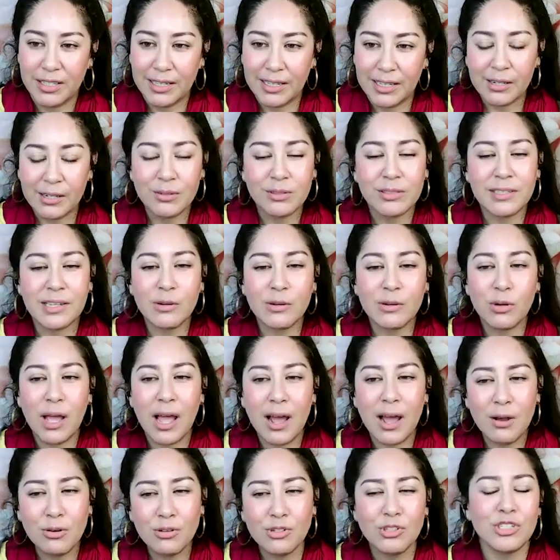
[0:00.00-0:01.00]
And I was like,
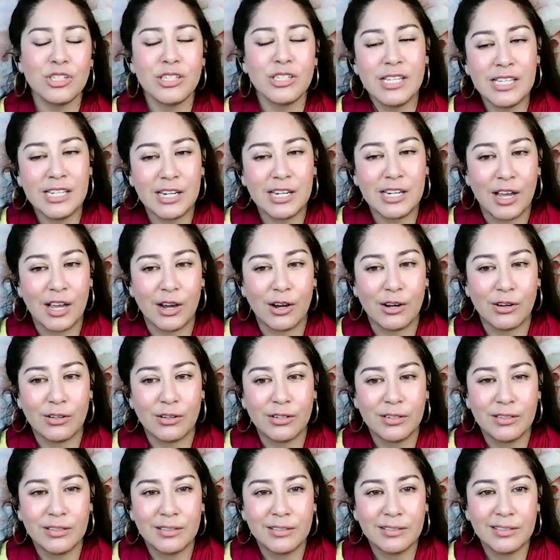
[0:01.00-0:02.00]
how should he know?
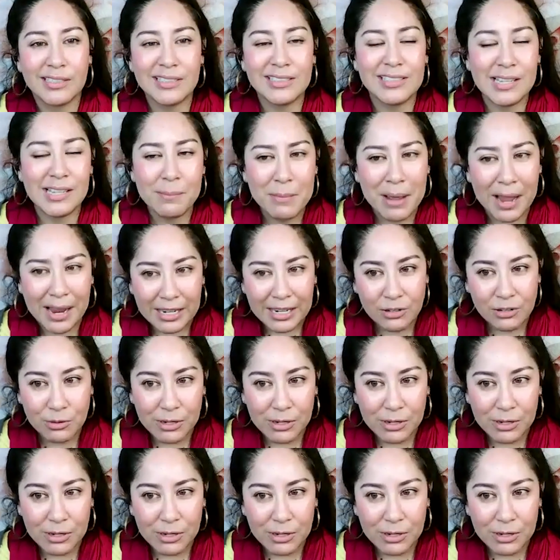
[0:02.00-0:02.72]
Is he a mind